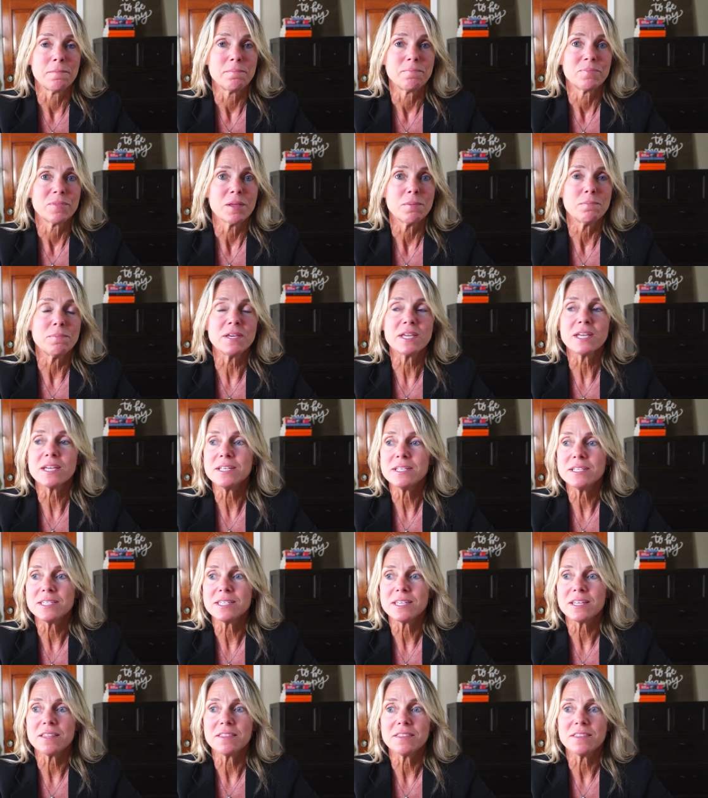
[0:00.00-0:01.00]

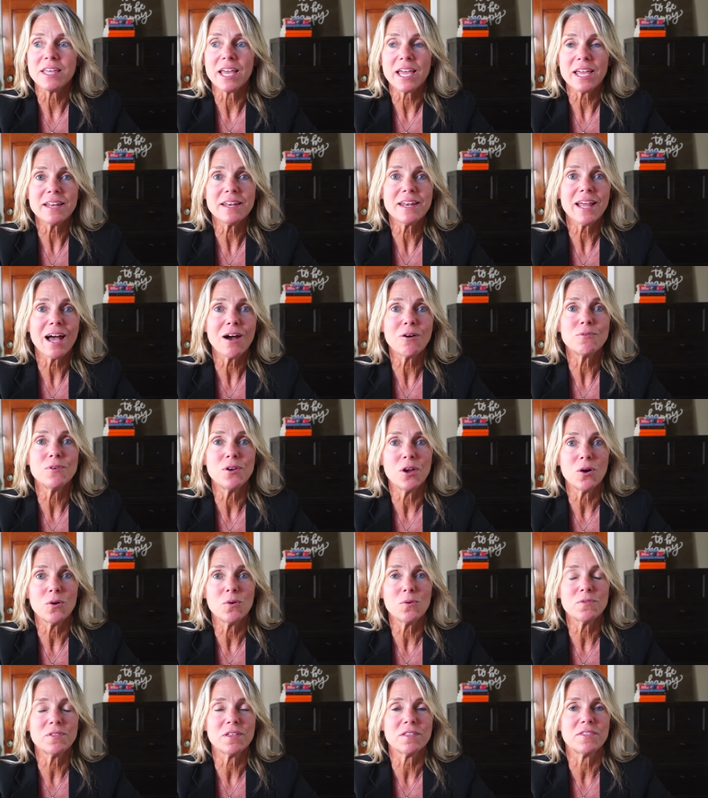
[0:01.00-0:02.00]
because they now
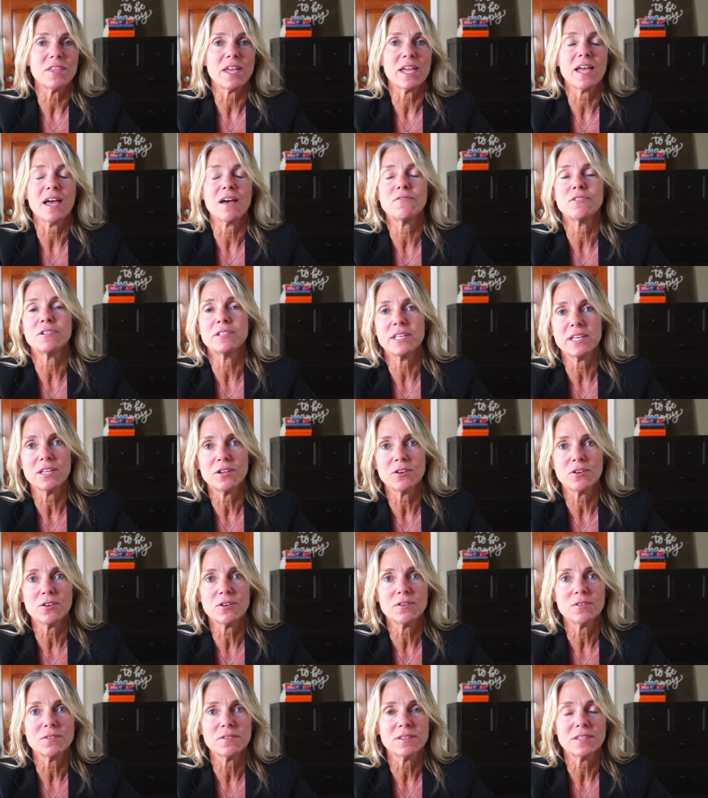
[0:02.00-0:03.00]
know that they have a
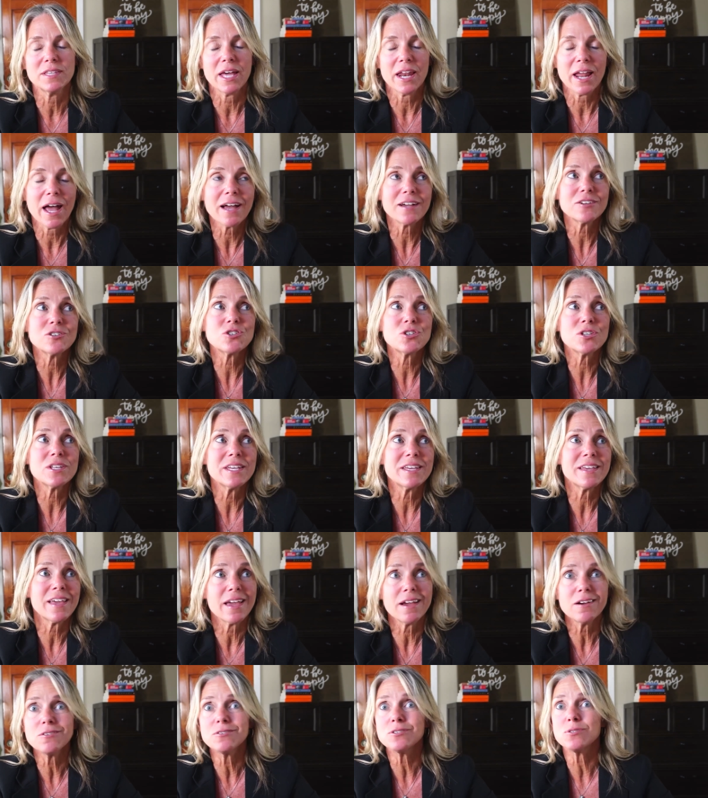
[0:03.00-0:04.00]
leader that actually
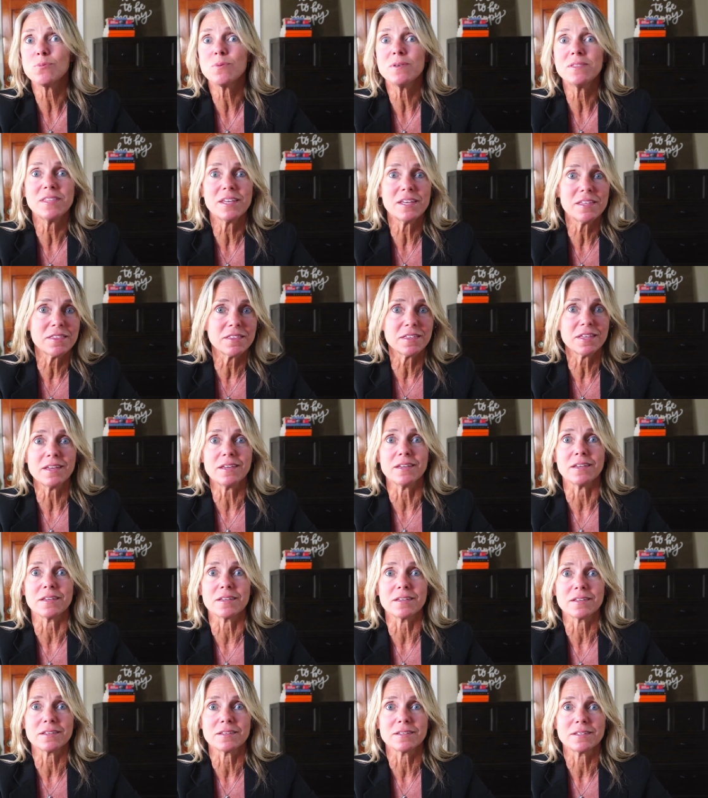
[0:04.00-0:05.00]
cares what they
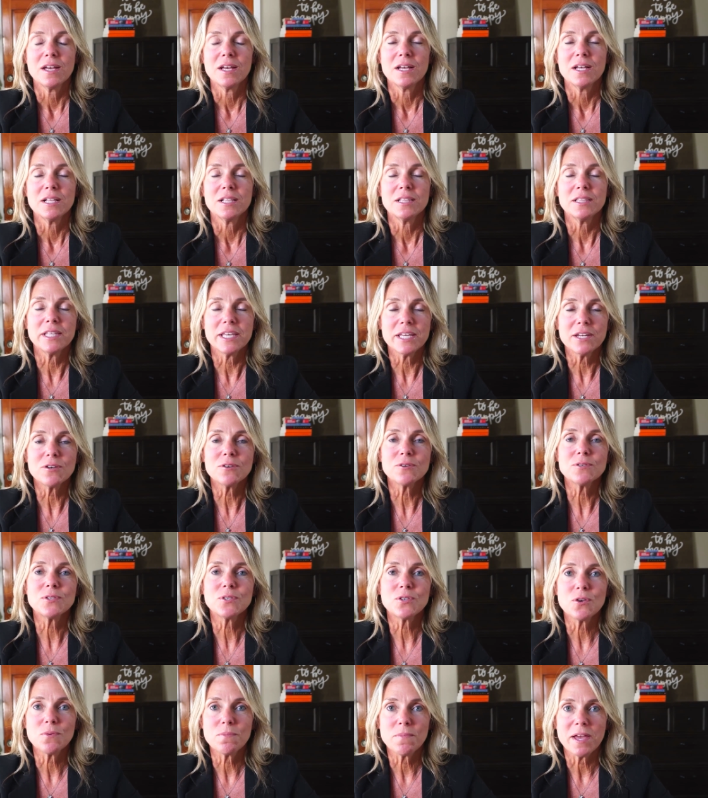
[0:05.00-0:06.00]
think.
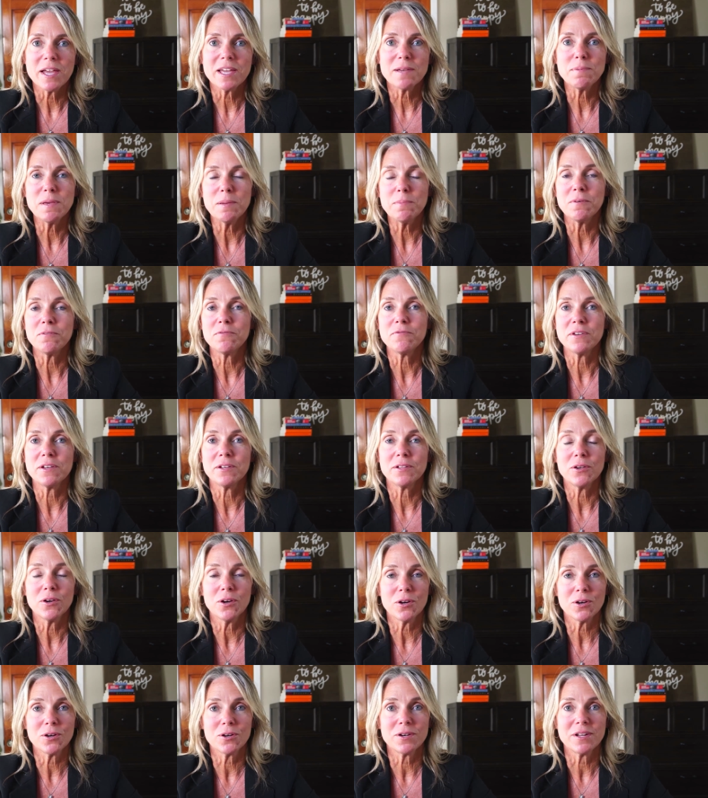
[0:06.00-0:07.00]
Leaders who make people feel
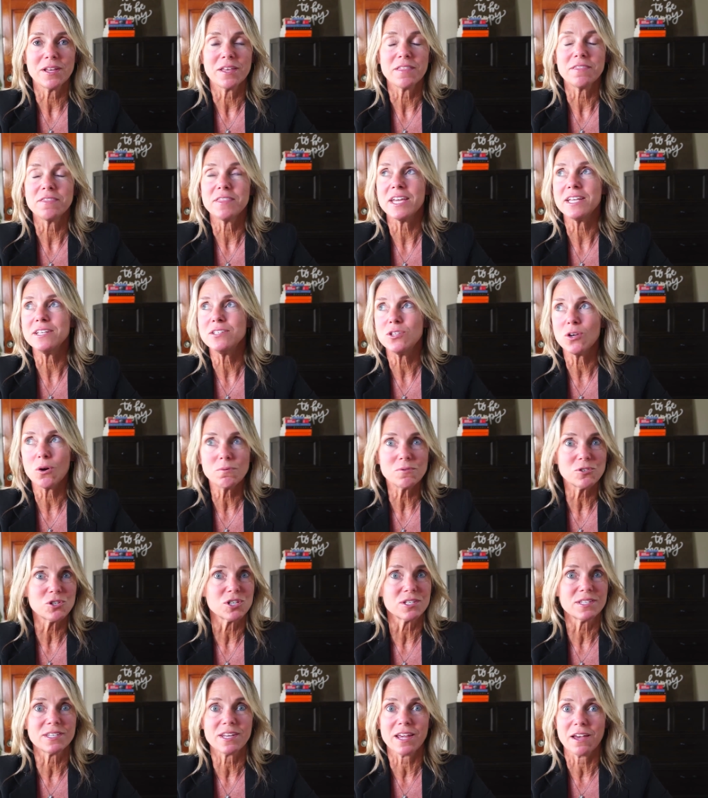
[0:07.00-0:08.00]
heard, they don't
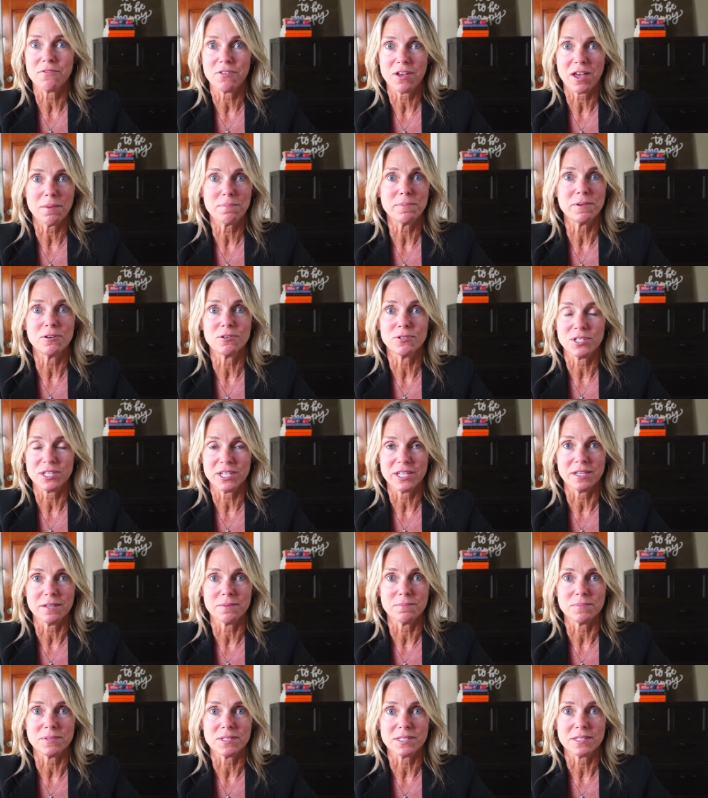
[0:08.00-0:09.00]
just have happier
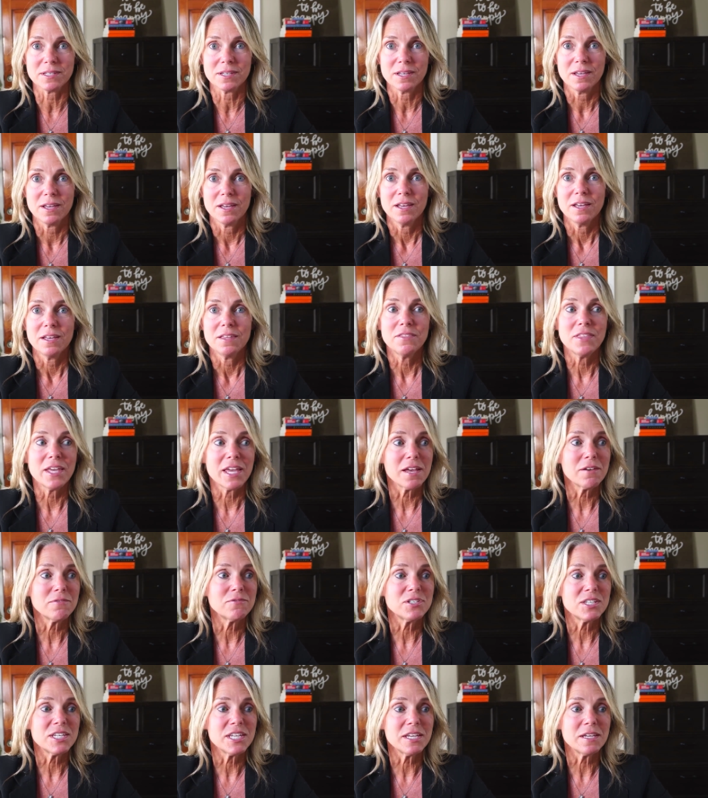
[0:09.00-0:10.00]
teams. They
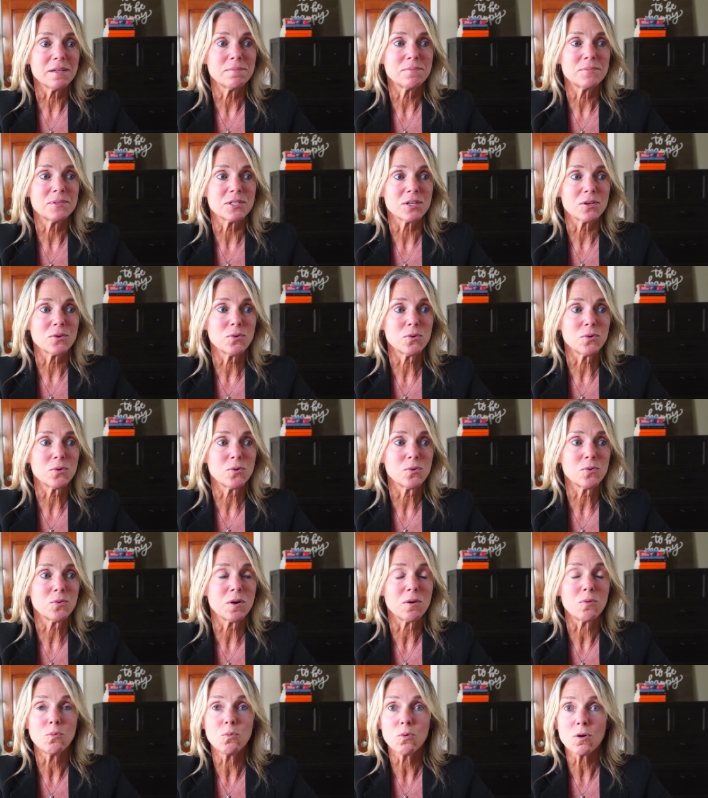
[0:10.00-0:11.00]
have teams
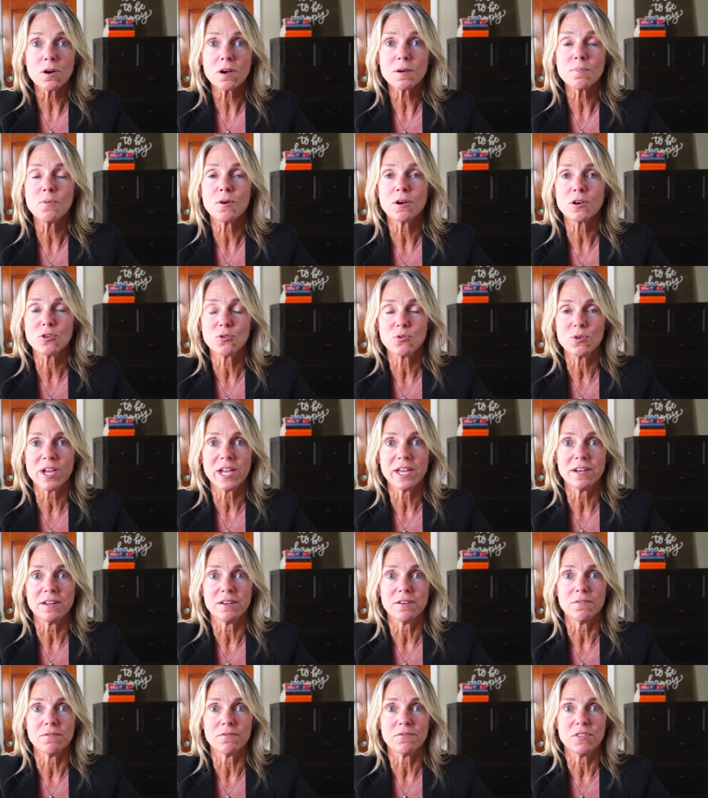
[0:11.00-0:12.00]
who work more
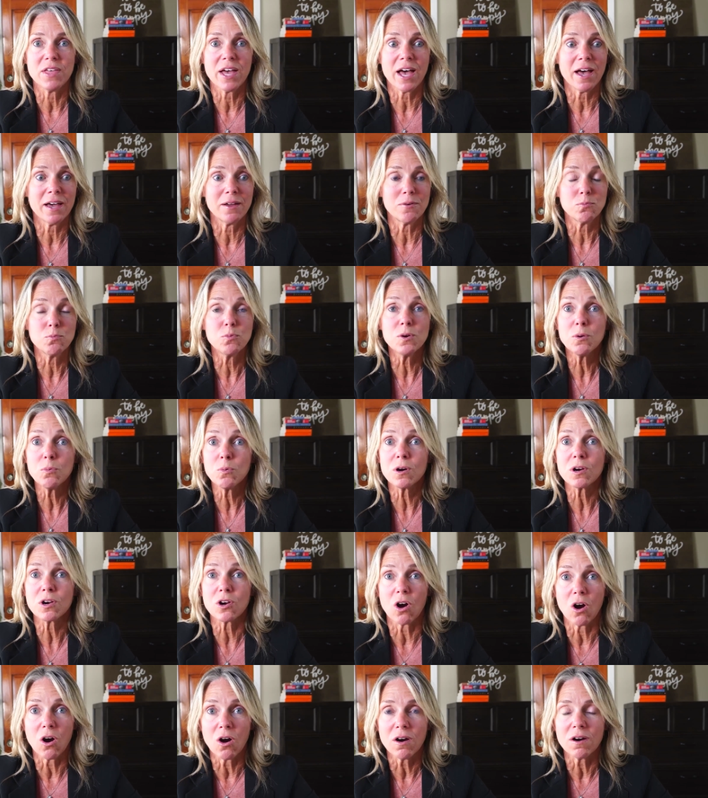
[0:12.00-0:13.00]
creative, that will
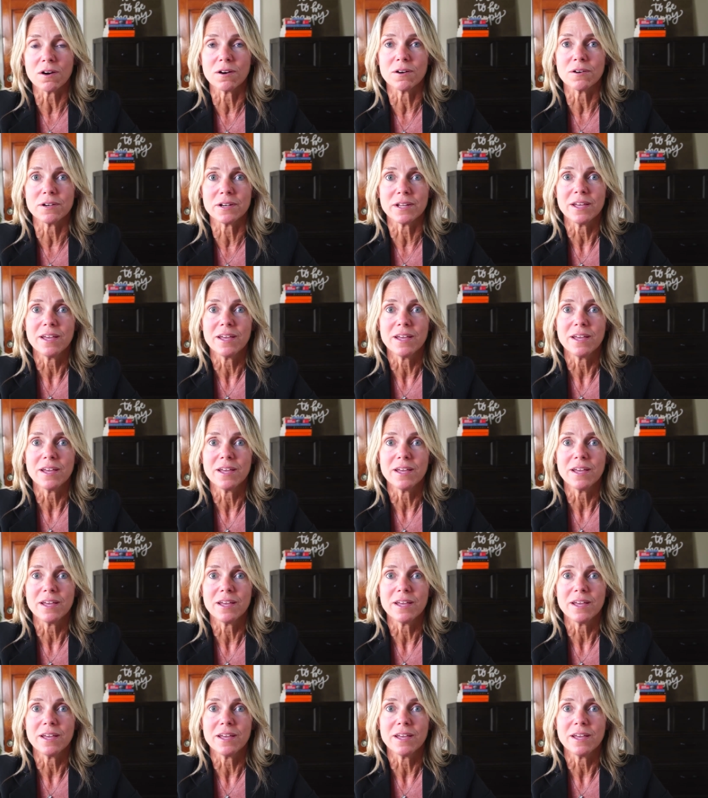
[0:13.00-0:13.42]
work hard,